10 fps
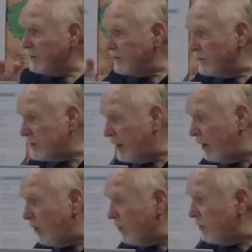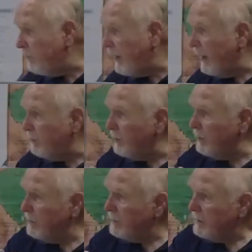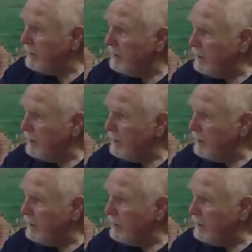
the Tower of Babel,